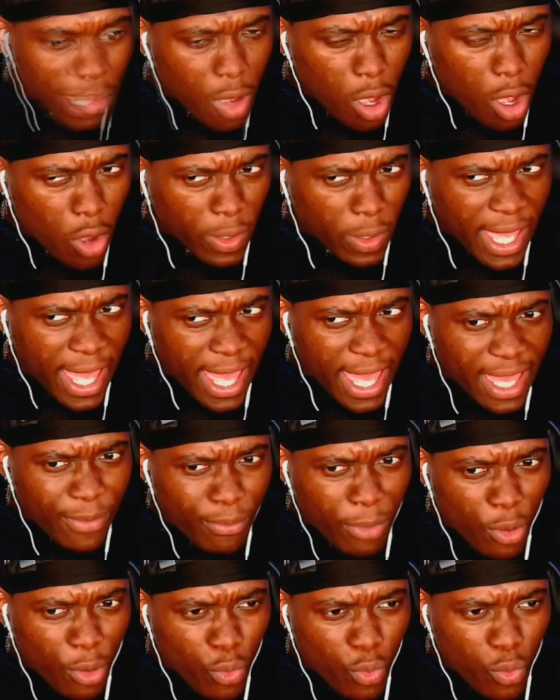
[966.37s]
Okay,
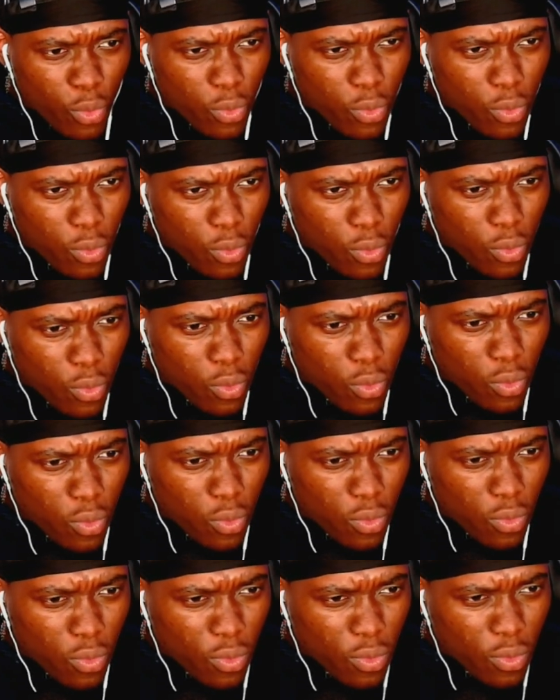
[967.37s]
but
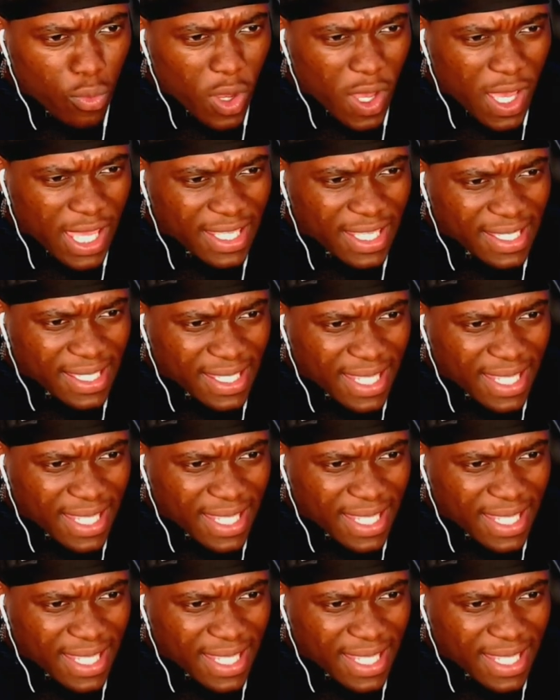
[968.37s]
what is